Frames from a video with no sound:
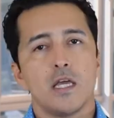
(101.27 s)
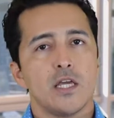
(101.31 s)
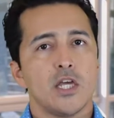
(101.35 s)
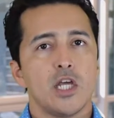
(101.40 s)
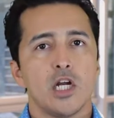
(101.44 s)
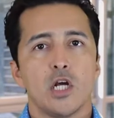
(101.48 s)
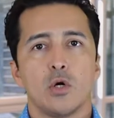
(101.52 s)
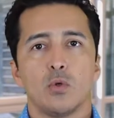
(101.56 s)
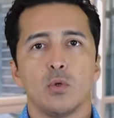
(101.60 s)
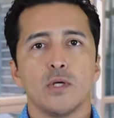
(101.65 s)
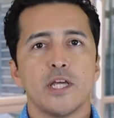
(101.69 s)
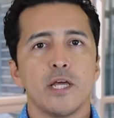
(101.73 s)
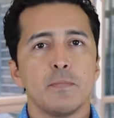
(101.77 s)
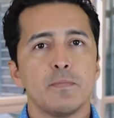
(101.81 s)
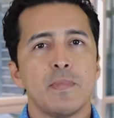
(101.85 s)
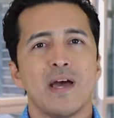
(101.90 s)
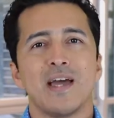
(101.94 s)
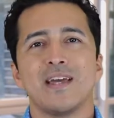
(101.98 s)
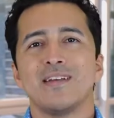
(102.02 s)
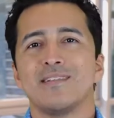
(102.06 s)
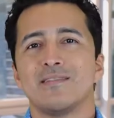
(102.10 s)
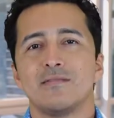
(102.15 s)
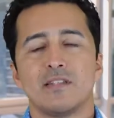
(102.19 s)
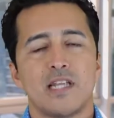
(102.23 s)
look at
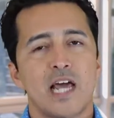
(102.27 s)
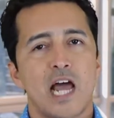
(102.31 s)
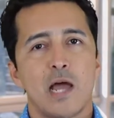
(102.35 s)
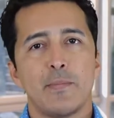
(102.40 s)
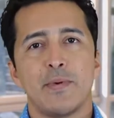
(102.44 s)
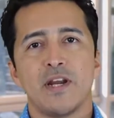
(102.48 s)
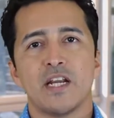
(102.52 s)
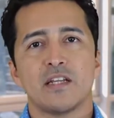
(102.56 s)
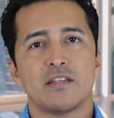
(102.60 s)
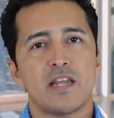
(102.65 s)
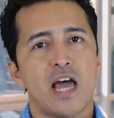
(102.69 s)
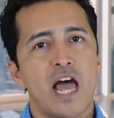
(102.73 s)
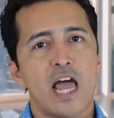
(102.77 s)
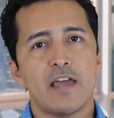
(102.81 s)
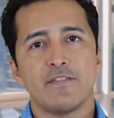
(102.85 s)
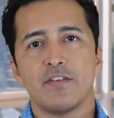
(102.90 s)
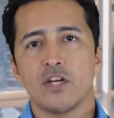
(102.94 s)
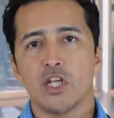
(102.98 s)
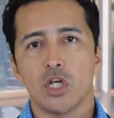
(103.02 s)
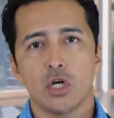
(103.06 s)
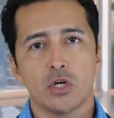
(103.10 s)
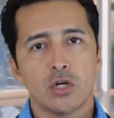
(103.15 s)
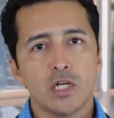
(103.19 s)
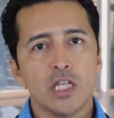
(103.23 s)
my diabetic diet
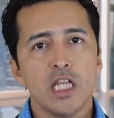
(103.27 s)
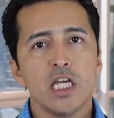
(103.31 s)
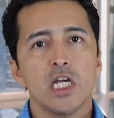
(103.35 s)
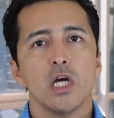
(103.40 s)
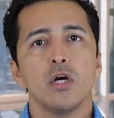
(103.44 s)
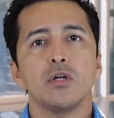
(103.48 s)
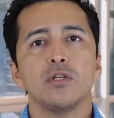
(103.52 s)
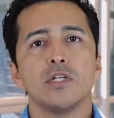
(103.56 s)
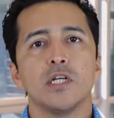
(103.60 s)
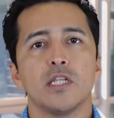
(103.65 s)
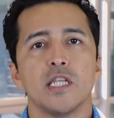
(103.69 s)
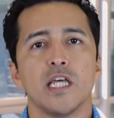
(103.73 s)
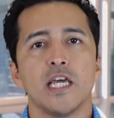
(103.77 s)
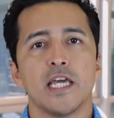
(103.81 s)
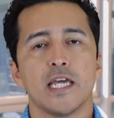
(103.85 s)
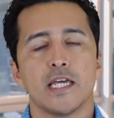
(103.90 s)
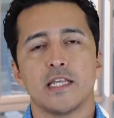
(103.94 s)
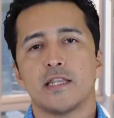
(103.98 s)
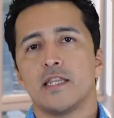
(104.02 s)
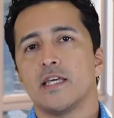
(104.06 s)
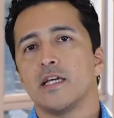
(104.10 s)
video, click on the link.